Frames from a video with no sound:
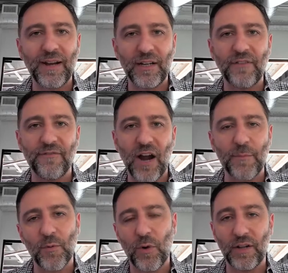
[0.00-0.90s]
an
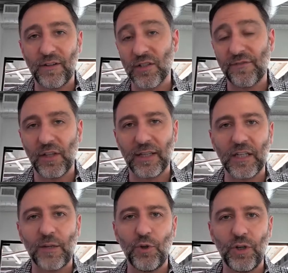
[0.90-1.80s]
environment where it does feel like a
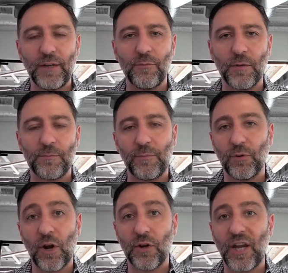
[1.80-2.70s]
community where people
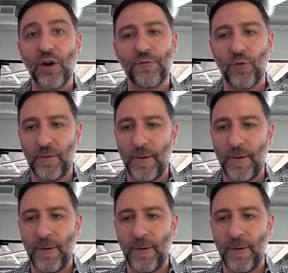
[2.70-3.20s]
are cared for.